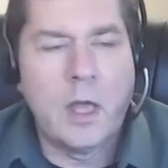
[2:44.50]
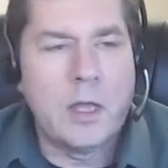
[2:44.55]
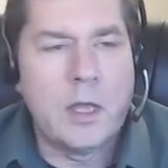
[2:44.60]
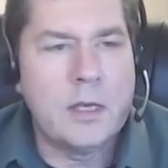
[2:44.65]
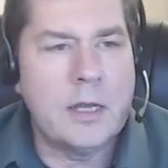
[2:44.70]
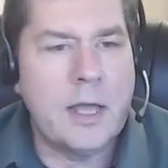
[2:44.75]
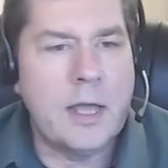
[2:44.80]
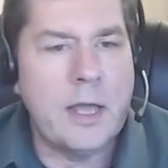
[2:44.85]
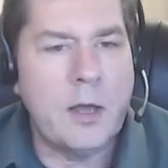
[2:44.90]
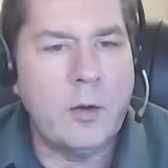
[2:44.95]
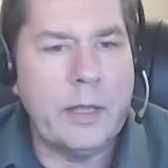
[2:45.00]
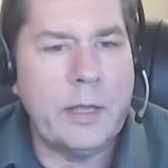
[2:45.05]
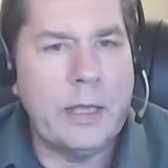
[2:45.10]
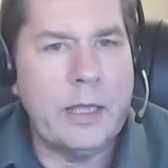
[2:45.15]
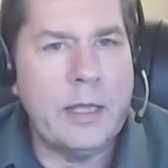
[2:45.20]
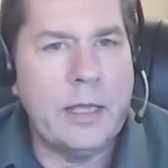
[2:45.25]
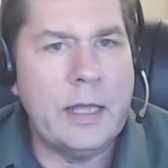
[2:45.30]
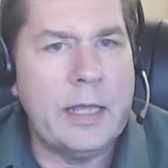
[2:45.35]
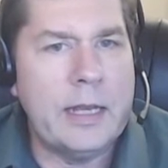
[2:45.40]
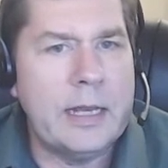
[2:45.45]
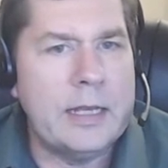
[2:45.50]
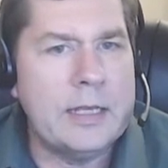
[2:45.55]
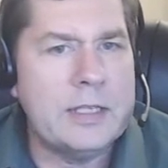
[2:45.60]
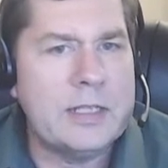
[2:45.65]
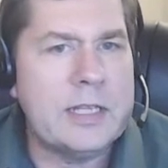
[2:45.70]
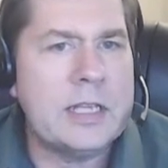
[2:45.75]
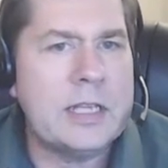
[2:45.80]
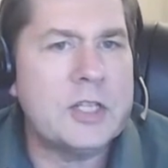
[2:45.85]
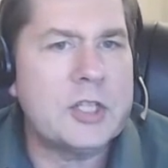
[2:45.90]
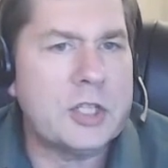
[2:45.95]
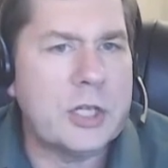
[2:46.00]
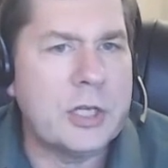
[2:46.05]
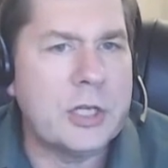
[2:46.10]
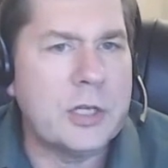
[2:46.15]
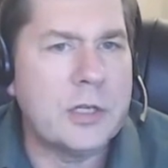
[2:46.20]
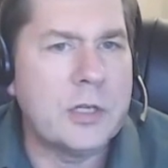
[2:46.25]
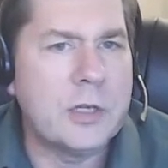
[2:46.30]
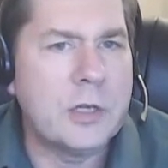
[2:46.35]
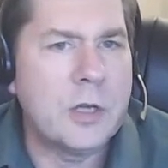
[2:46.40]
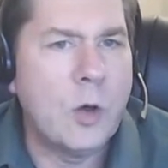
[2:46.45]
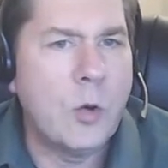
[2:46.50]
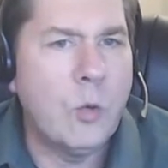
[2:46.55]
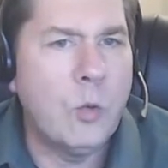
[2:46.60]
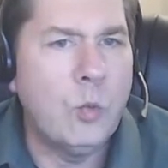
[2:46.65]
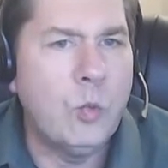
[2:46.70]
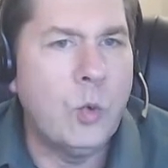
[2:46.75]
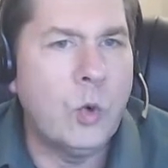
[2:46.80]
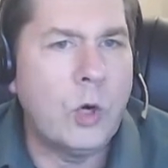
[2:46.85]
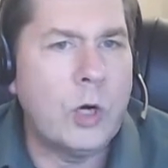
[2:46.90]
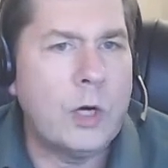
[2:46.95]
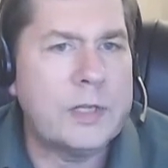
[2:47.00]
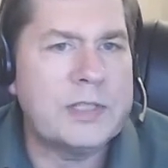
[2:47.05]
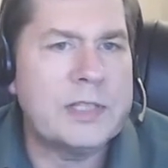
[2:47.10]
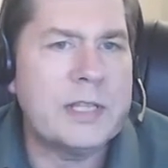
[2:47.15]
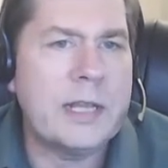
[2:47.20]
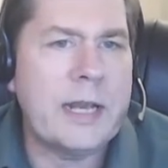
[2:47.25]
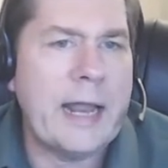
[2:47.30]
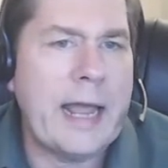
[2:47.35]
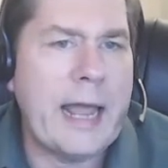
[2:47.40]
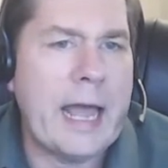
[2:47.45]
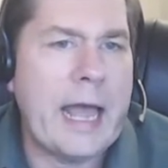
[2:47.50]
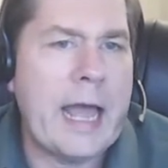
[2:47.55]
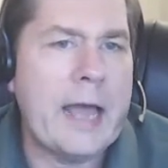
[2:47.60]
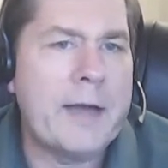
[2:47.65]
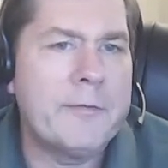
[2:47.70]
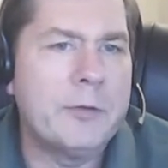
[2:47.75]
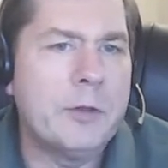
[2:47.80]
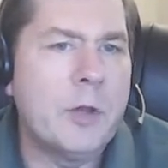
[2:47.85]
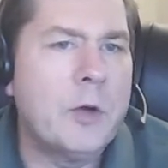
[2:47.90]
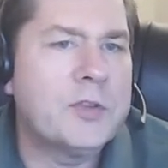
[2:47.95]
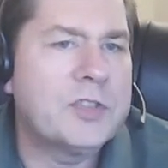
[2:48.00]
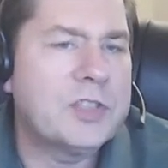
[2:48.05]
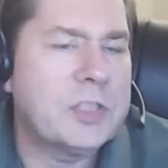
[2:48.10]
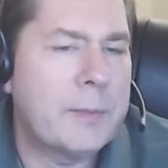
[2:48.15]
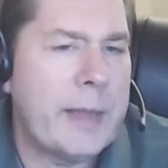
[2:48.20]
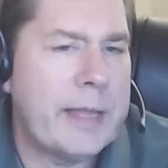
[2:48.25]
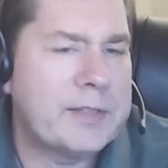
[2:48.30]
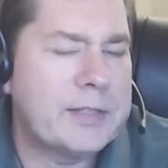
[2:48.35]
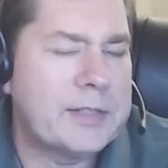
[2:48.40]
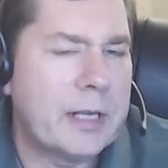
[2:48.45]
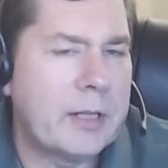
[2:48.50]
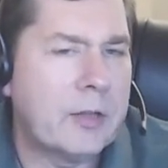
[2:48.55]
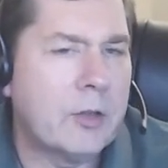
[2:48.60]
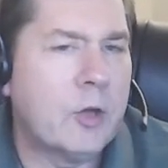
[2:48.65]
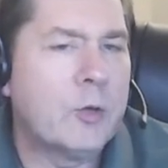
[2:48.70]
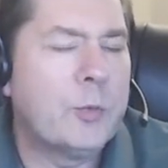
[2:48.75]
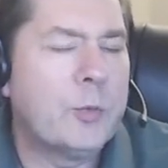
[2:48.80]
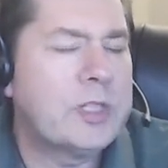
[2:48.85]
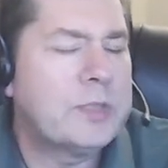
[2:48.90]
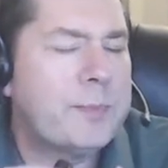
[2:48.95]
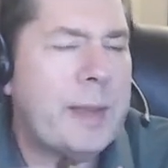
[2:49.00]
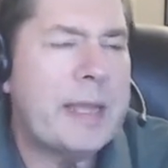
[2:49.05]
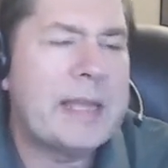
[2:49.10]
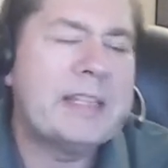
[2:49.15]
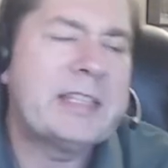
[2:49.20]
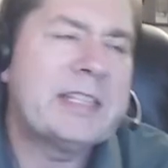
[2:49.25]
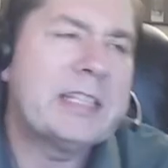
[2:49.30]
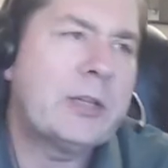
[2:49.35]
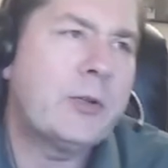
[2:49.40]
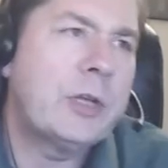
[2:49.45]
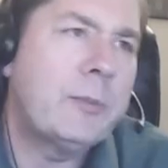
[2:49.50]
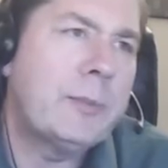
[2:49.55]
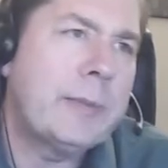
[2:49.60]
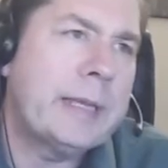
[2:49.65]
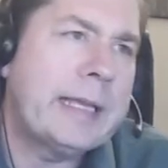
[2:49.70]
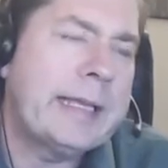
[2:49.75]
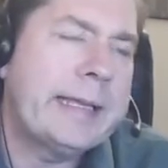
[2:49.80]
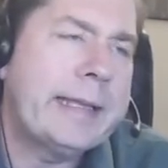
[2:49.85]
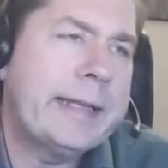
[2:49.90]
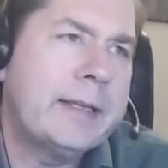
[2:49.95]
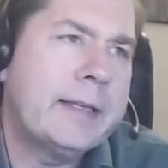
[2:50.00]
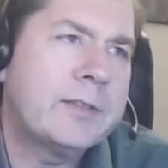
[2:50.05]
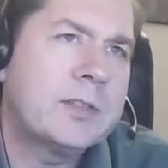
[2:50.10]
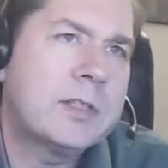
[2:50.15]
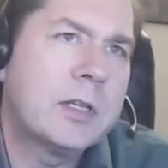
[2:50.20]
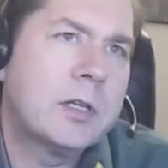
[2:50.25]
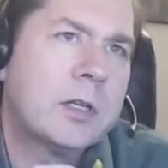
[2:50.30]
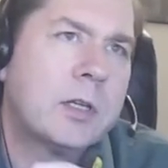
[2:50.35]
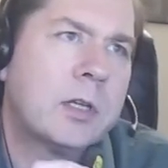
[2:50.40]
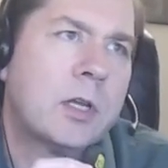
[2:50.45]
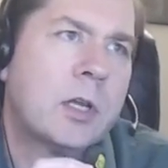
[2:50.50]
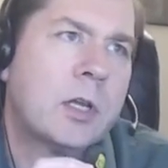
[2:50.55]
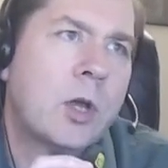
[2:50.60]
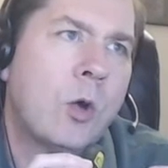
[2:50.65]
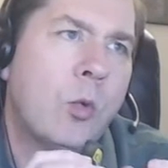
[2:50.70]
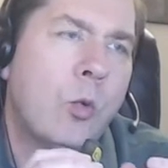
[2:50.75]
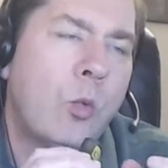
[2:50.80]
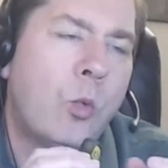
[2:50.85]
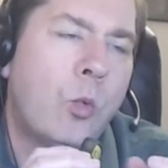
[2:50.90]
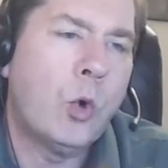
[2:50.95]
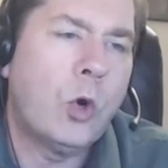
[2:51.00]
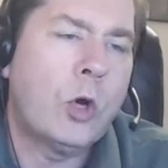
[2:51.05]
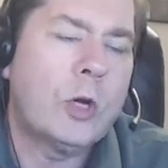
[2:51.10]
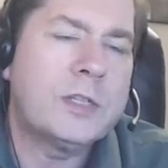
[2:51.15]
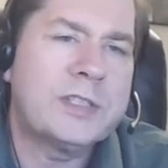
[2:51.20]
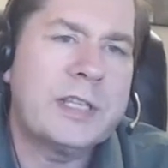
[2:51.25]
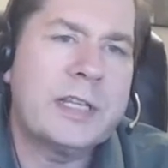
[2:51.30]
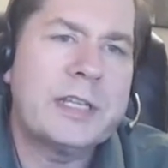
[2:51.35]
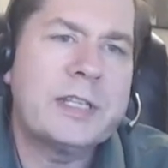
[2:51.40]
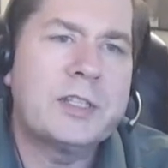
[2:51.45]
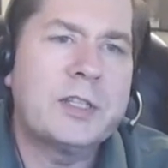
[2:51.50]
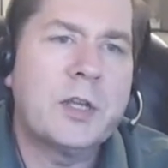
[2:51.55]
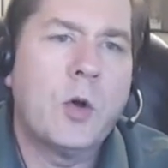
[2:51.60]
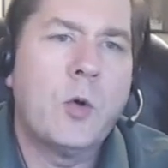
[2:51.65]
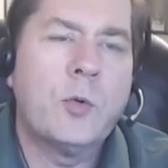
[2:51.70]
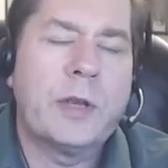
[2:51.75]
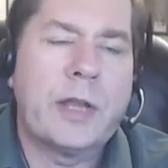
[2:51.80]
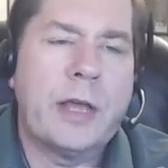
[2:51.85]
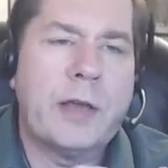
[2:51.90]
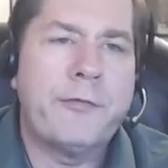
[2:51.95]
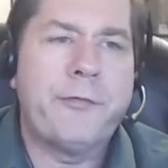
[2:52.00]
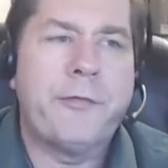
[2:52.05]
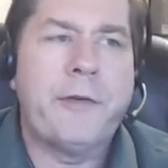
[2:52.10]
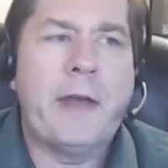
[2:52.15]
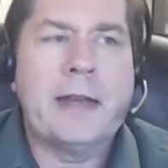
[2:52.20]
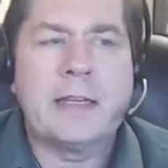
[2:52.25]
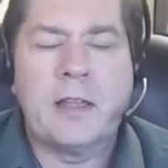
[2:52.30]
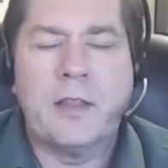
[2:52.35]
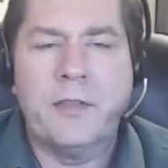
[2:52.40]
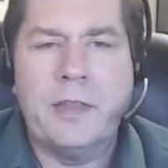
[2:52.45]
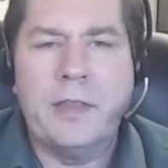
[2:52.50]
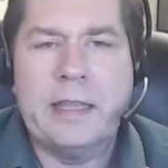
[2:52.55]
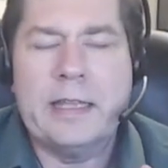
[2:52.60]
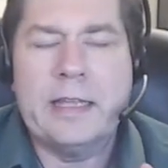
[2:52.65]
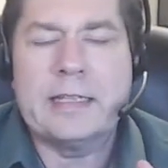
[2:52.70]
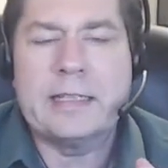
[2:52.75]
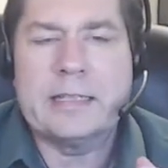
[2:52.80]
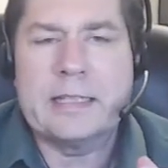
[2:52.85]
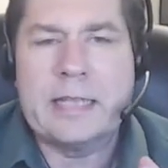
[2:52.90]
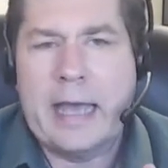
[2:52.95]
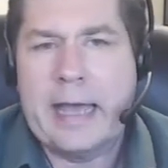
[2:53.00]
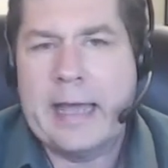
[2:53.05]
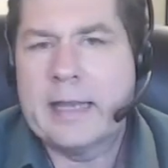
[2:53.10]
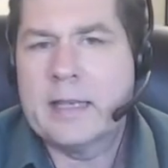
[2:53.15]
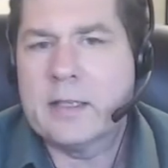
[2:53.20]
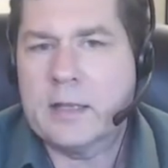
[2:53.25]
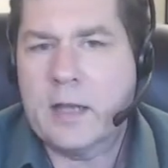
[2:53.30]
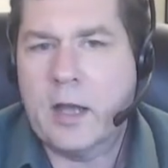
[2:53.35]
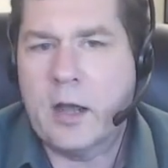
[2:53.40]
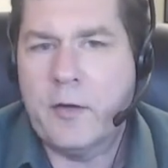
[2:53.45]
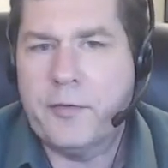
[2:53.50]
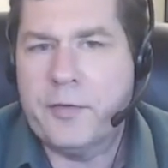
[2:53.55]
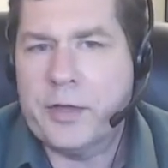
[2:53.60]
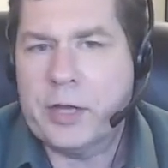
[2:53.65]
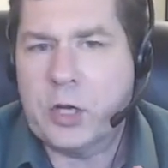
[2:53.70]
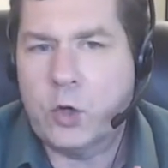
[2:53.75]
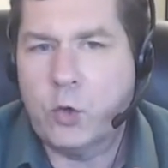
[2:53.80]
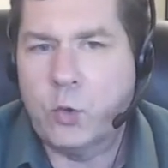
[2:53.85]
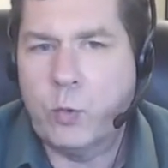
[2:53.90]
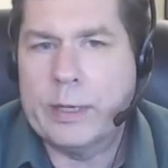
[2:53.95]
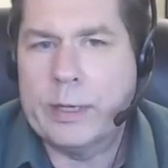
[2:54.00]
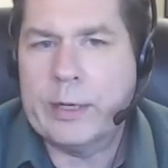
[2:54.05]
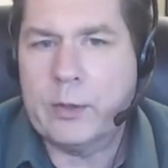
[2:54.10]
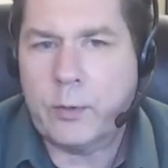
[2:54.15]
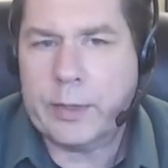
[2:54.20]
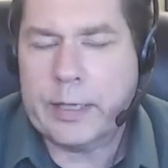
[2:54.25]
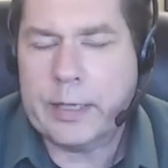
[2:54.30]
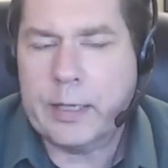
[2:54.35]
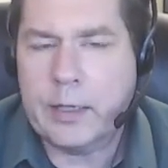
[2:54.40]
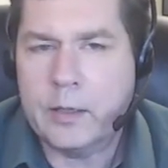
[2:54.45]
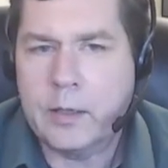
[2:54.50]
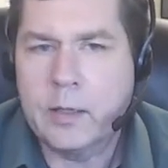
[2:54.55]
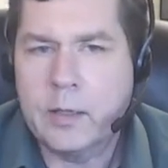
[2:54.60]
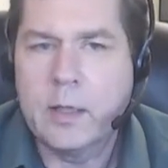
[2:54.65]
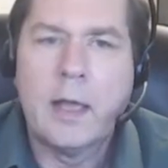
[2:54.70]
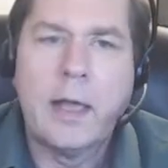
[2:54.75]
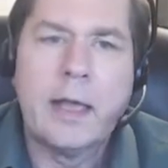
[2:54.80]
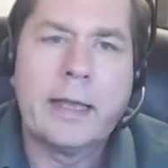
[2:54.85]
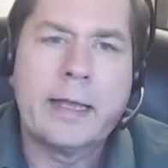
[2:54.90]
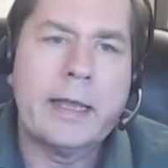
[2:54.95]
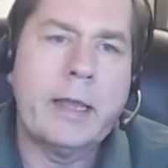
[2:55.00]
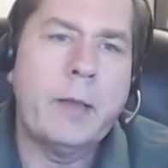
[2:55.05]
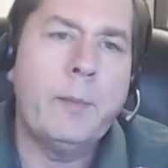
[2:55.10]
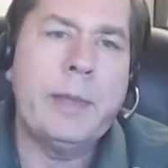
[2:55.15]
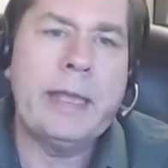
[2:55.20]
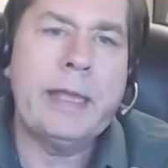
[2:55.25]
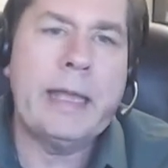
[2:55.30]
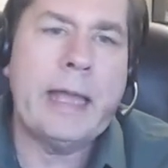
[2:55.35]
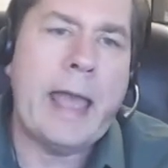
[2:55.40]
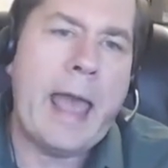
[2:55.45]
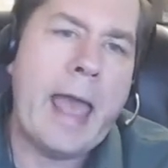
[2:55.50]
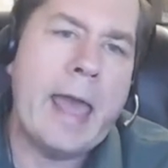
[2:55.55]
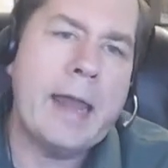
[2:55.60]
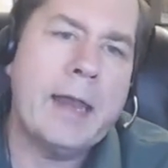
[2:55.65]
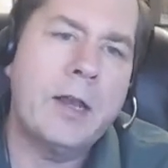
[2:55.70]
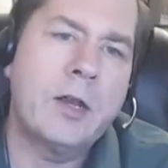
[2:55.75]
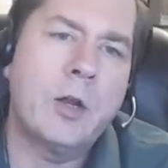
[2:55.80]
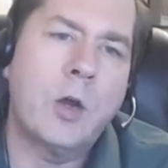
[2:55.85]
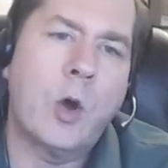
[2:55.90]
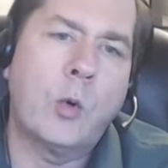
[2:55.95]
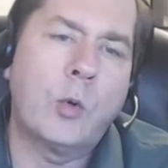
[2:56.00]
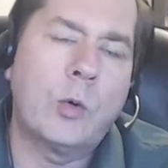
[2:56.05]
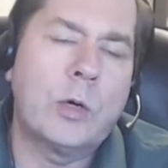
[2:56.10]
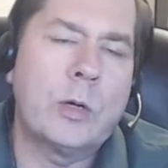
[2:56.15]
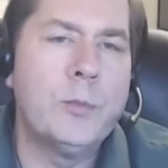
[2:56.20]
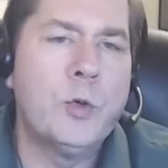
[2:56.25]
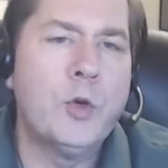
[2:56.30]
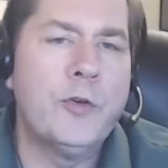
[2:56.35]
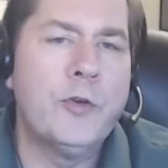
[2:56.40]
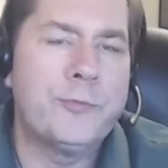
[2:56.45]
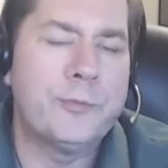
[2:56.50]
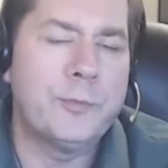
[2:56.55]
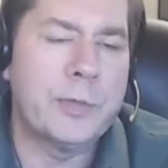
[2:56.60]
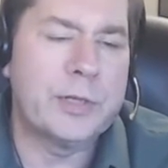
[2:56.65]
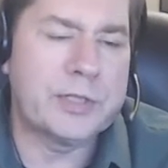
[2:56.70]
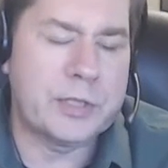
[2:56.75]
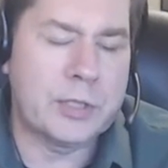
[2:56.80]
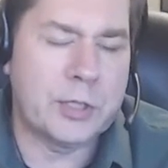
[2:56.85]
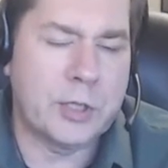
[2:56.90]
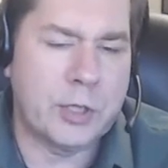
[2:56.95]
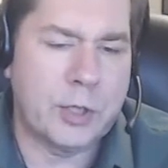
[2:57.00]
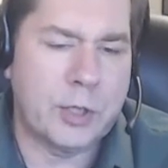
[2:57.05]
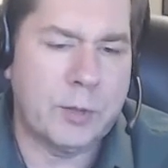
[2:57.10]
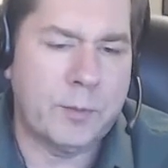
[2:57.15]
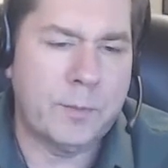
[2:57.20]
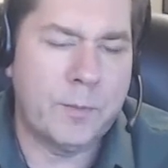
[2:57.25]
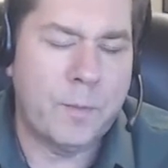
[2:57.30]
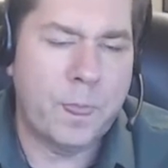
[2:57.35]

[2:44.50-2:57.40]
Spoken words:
Now, in addition, words that have low semantic load, which basically means words that don't affect the intent of the query, can be added or removed from a term.